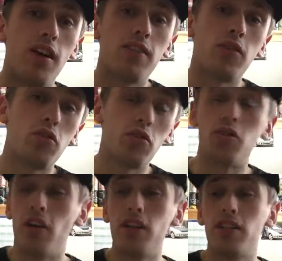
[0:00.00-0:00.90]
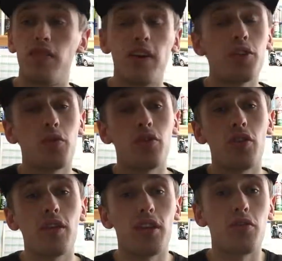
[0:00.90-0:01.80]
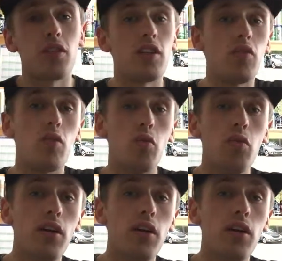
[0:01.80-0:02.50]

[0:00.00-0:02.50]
So as always guys, thanks for watching and I'll see you all